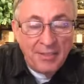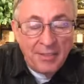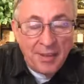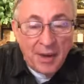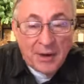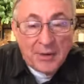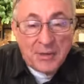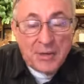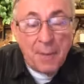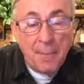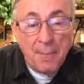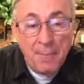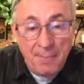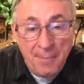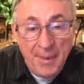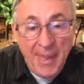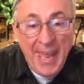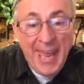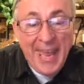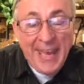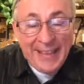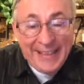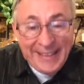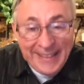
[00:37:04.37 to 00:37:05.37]
There's a
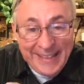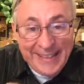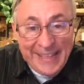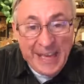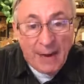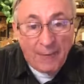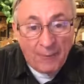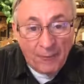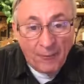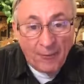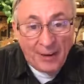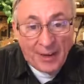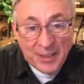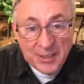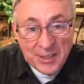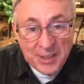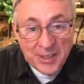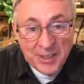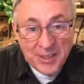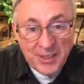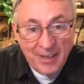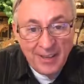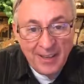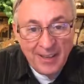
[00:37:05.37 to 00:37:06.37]
big
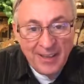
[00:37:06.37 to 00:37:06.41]
difference